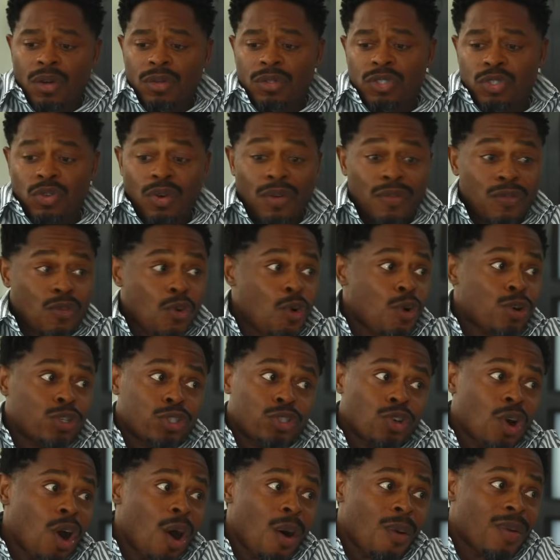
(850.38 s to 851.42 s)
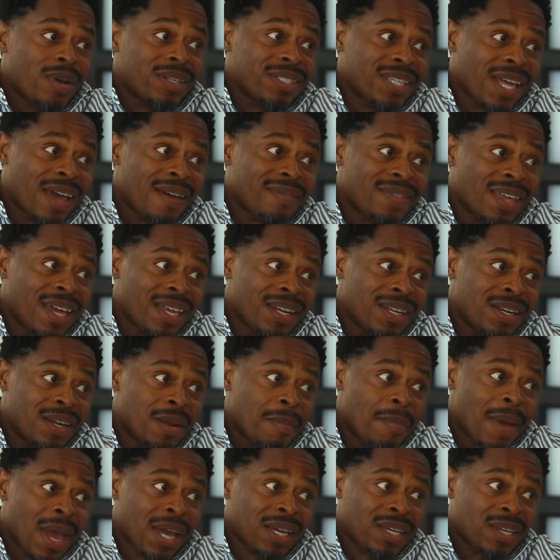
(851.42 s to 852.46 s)
So of course you always have that in
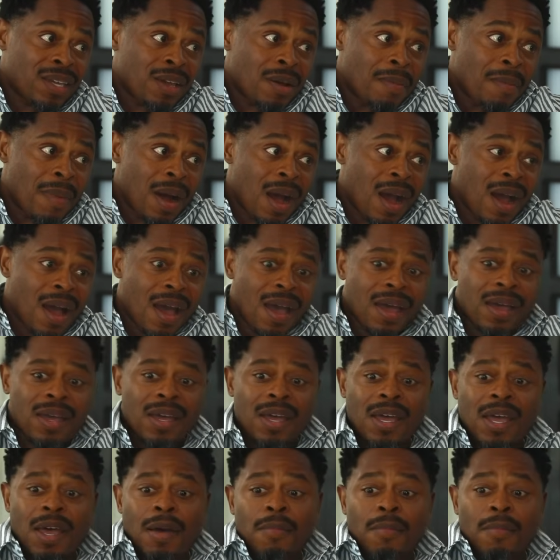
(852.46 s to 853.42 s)
the back of your mind,